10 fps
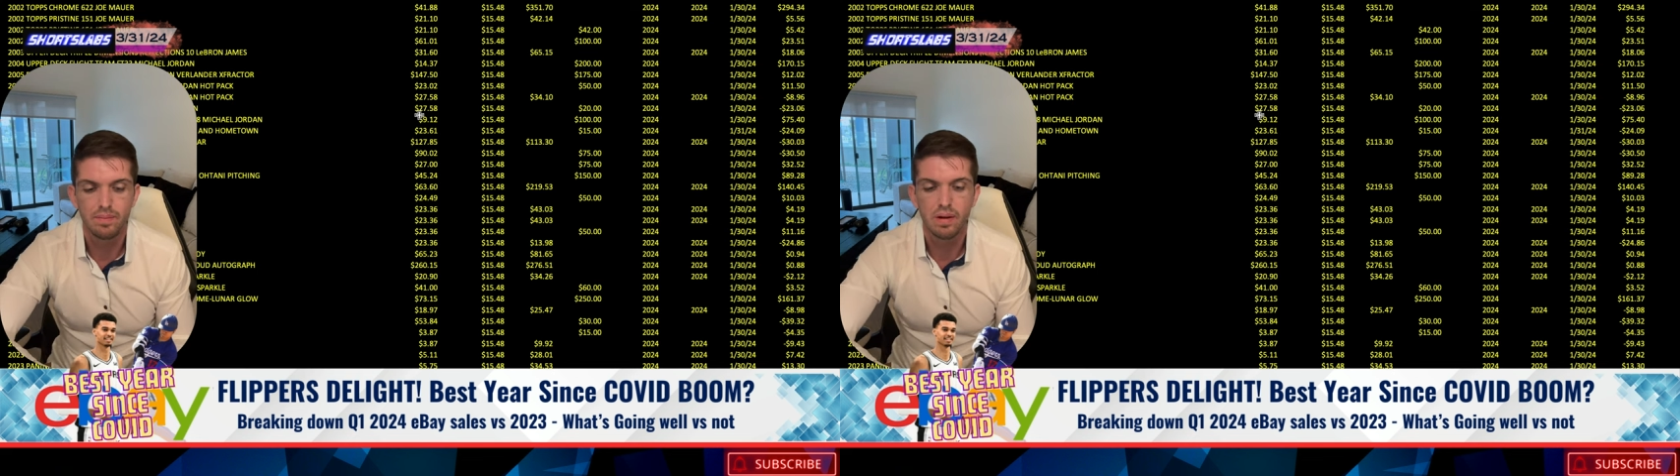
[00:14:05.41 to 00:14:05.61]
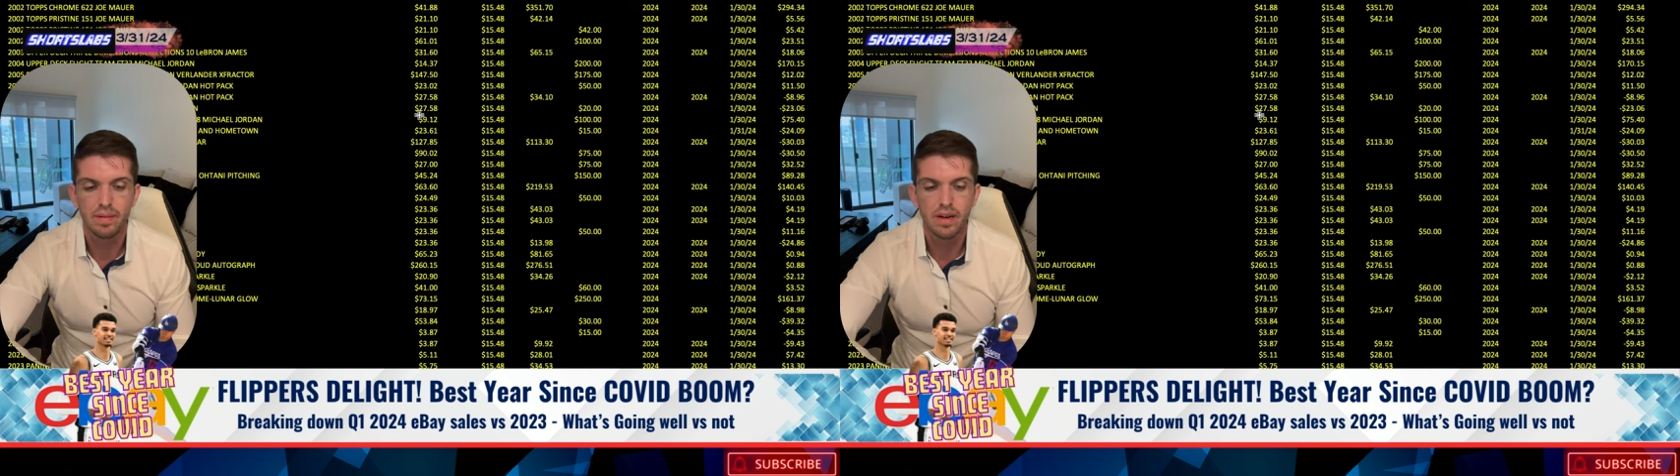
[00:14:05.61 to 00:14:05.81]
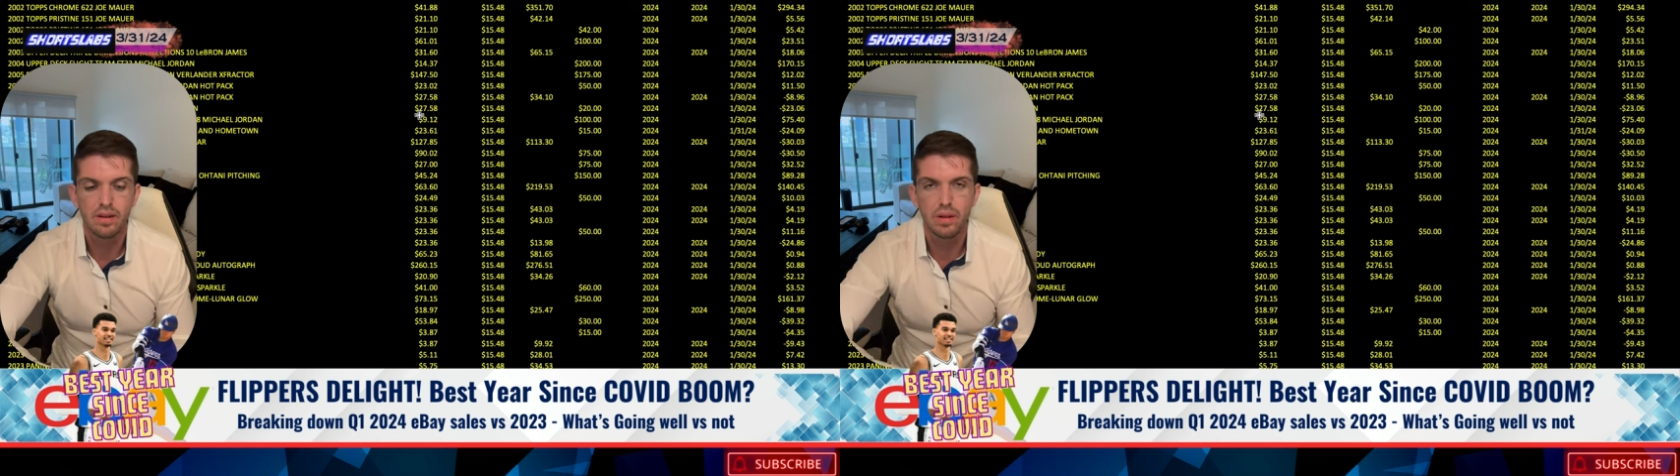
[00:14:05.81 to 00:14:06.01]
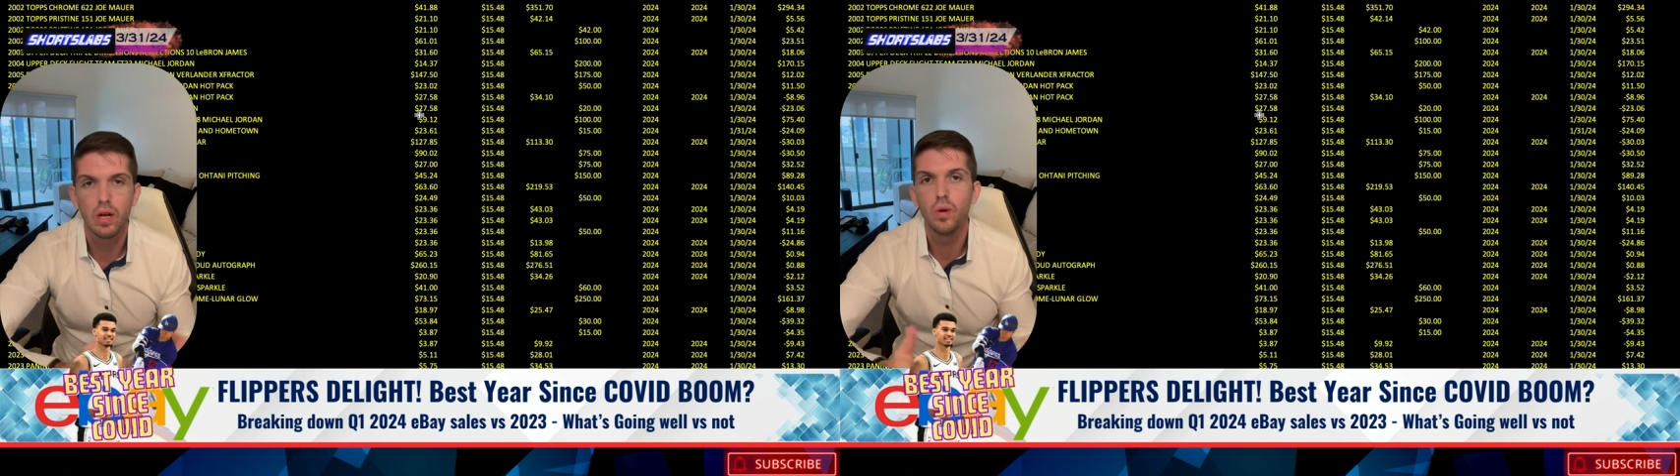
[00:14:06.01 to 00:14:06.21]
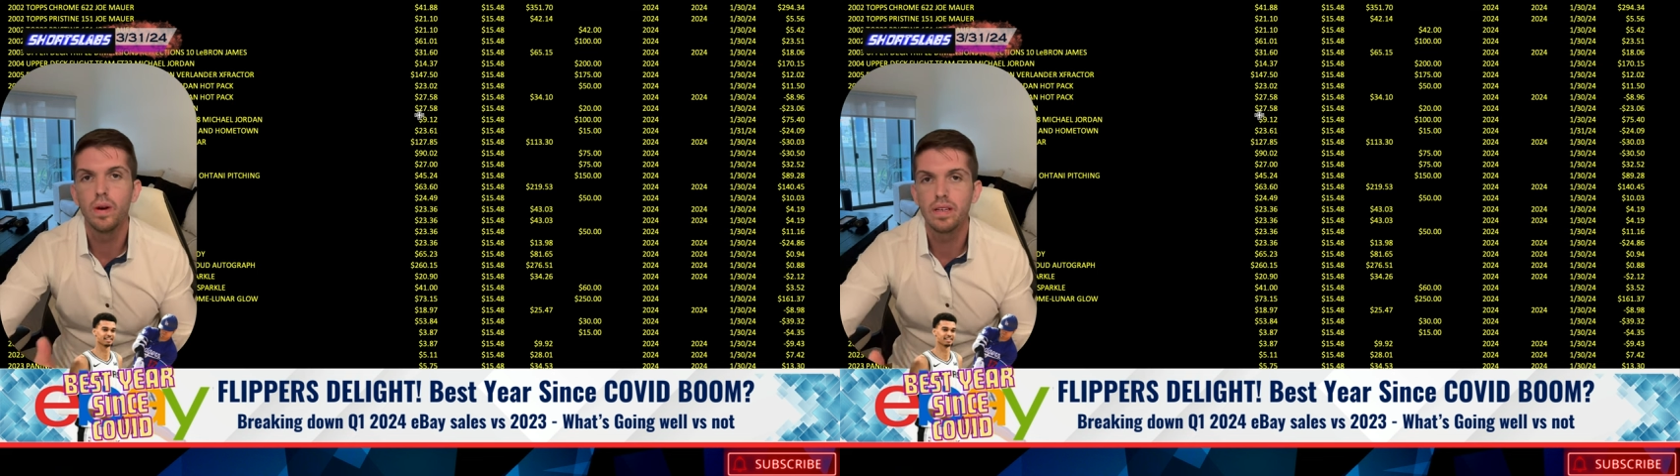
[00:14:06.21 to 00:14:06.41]
premier
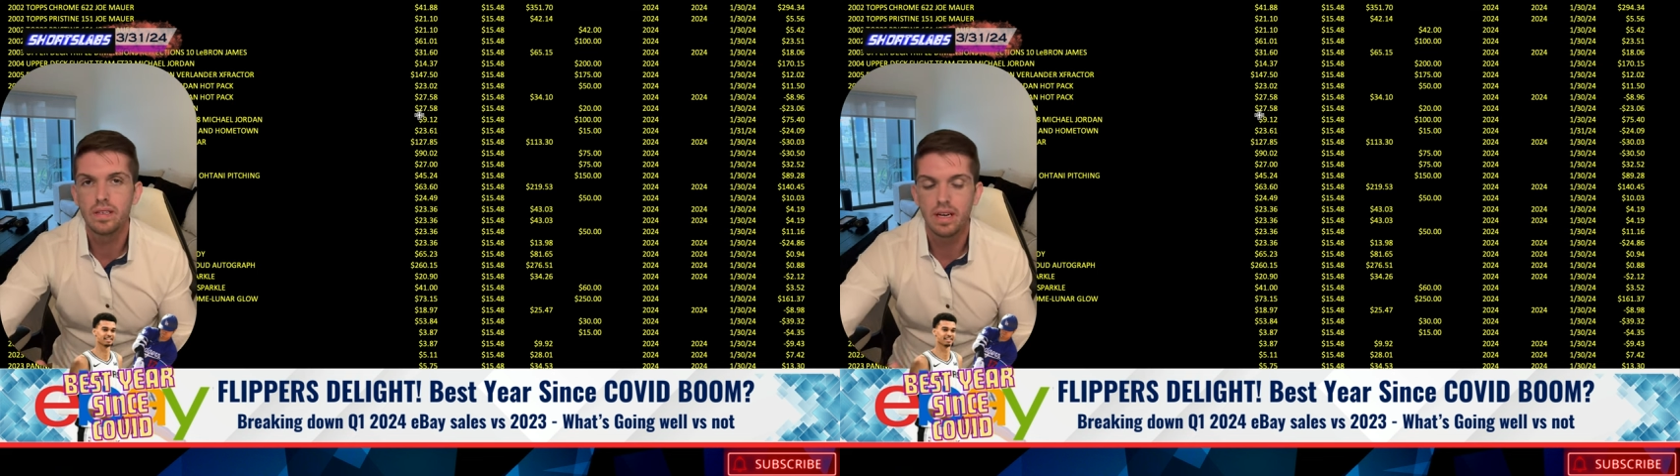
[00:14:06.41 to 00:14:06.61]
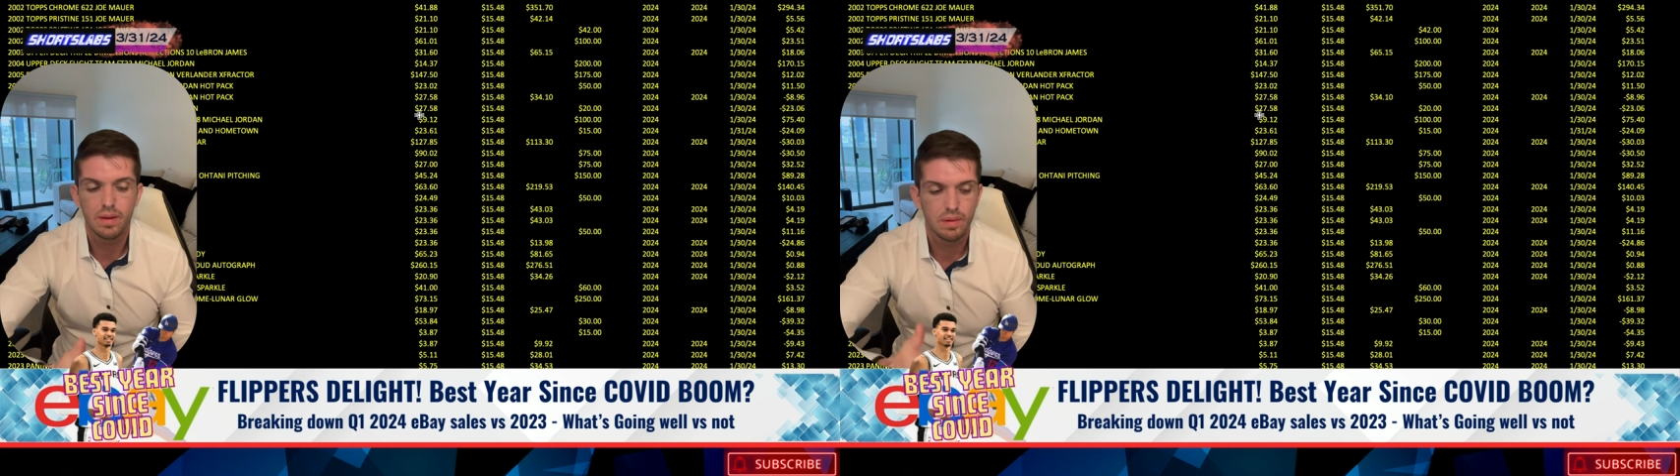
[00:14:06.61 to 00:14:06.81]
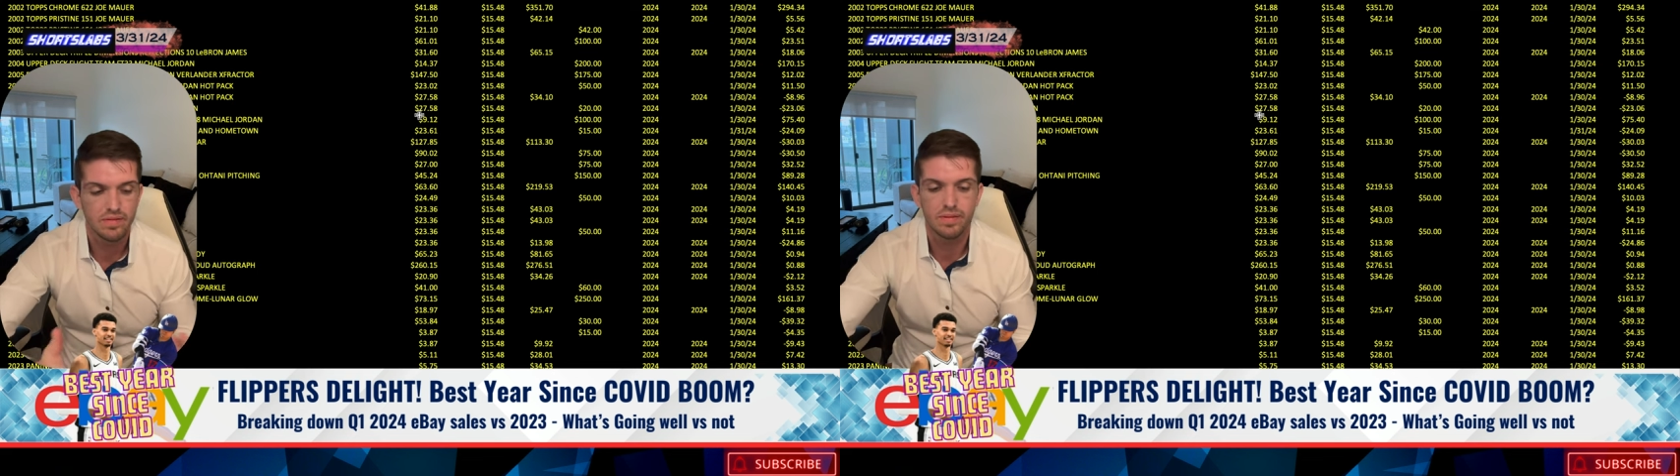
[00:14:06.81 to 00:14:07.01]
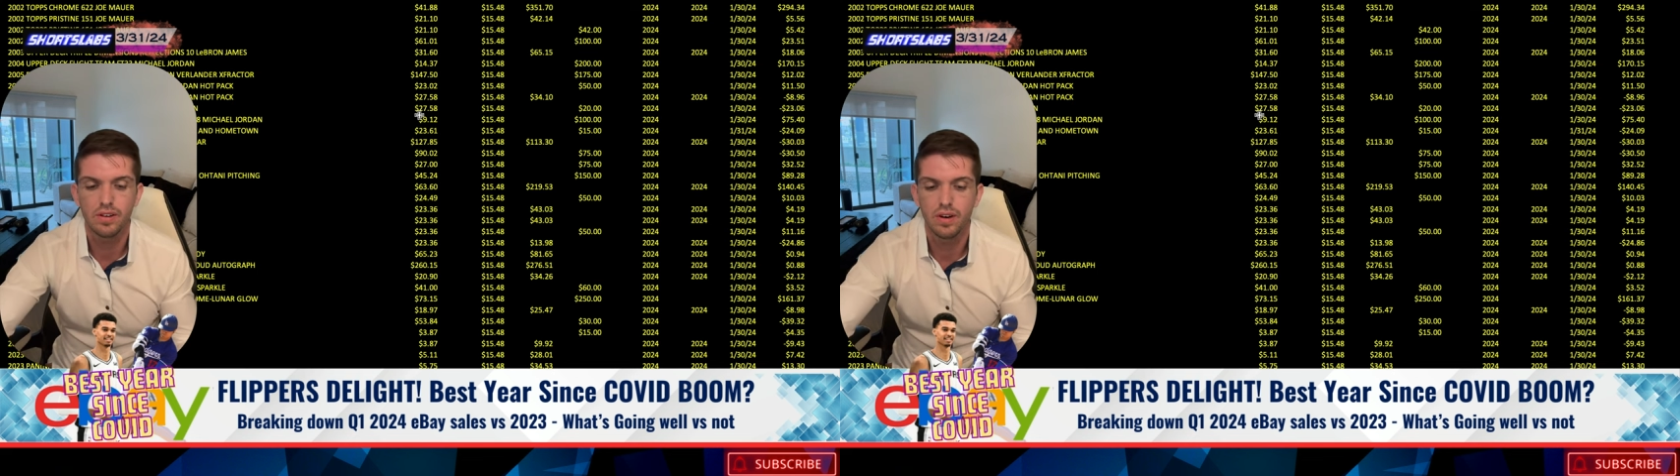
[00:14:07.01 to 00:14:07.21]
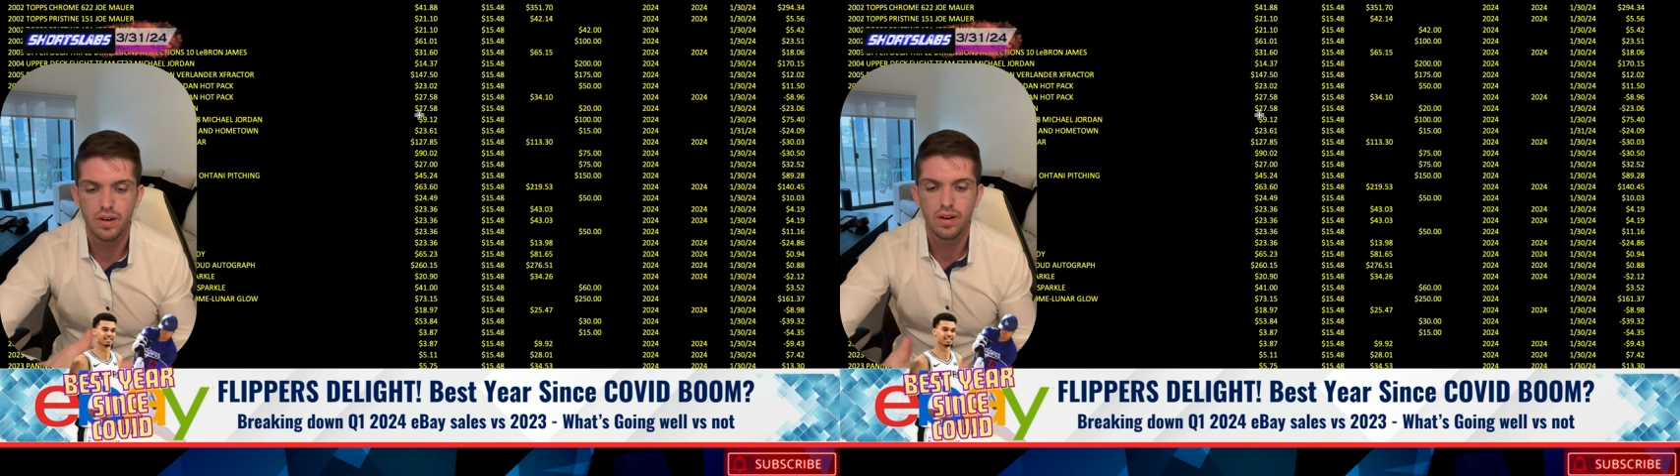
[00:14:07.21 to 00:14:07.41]
low-end type of
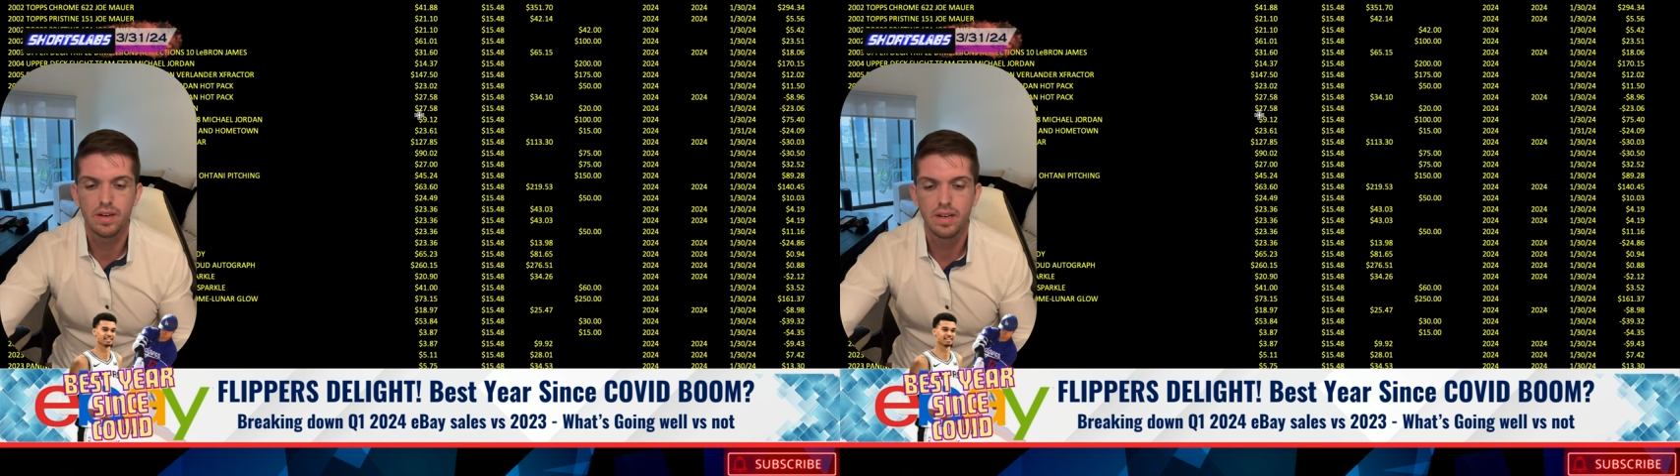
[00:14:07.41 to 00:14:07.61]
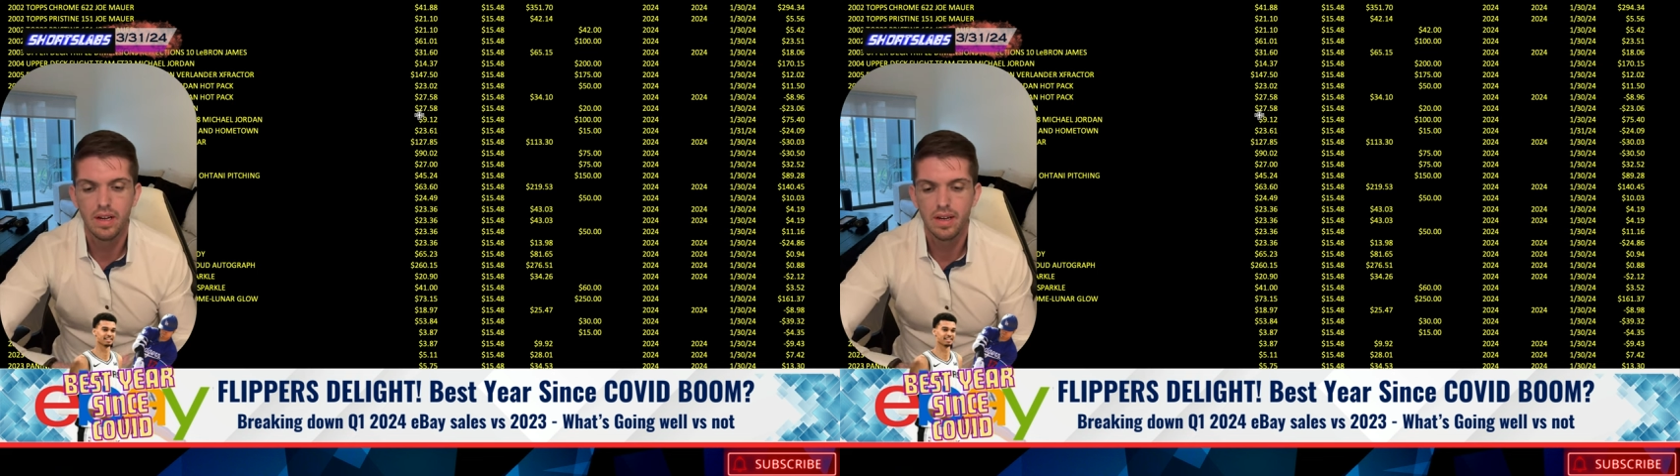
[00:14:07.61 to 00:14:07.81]
card,